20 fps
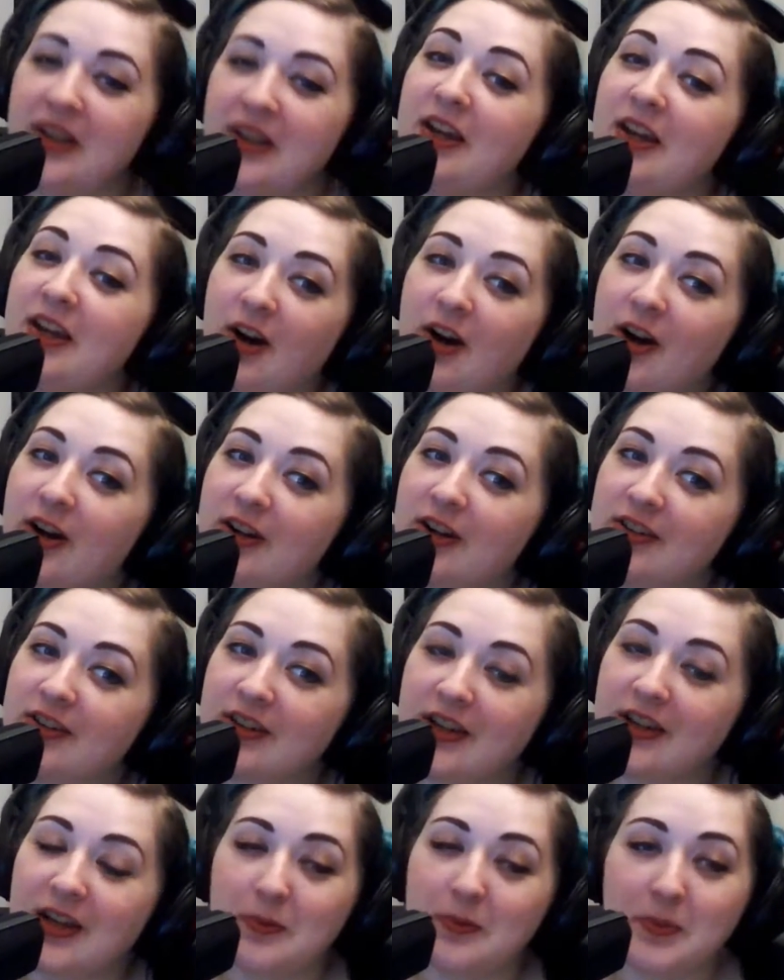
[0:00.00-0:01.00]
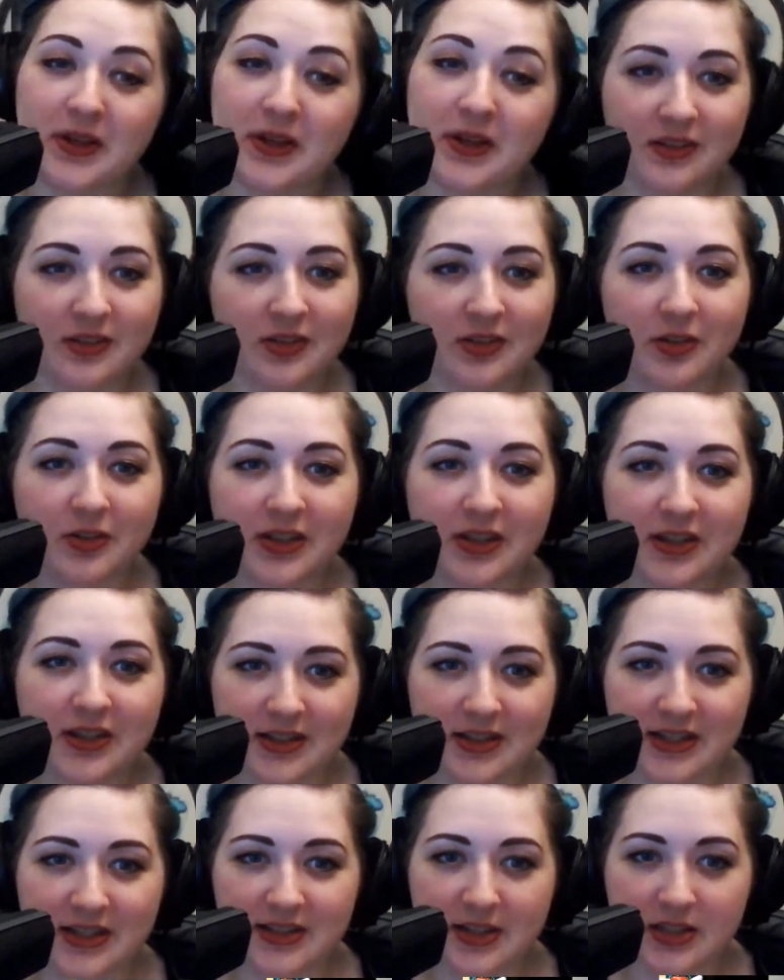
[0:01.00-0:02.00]
hard. But, you know,
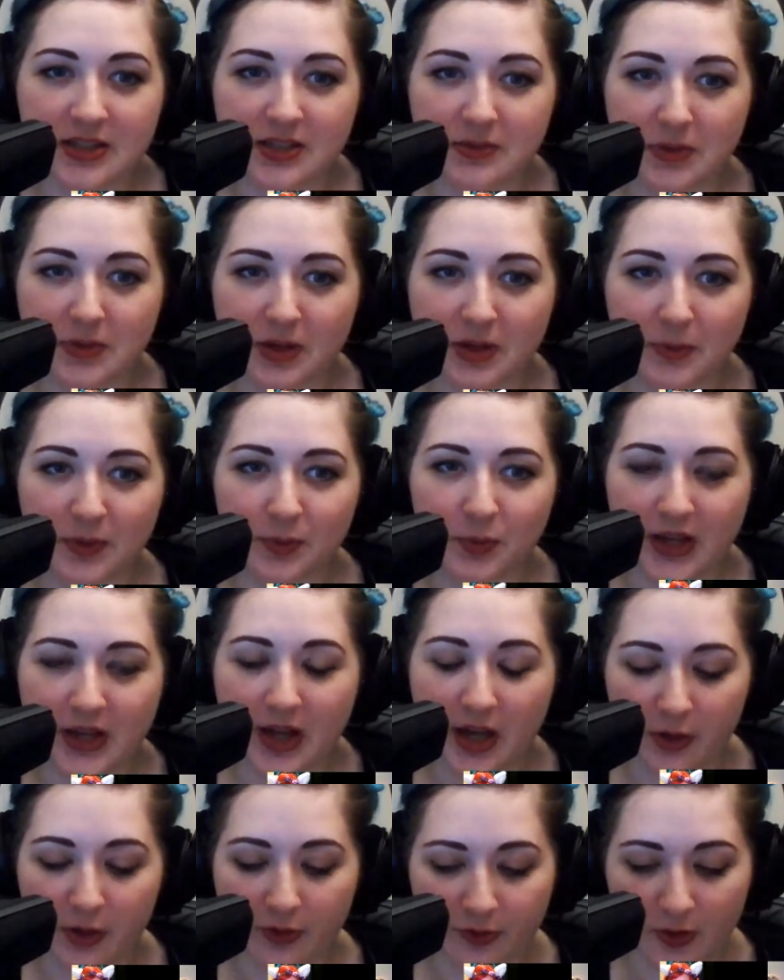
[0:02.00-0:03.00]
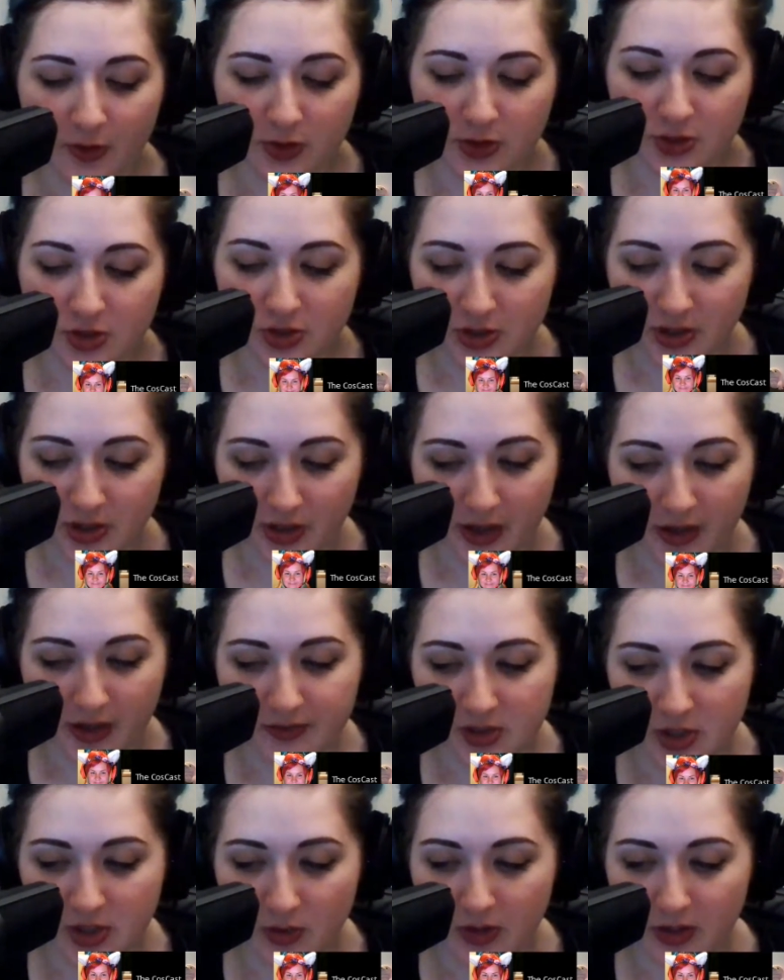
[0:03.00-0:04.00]
that's awesome. I mean, we had our first live show at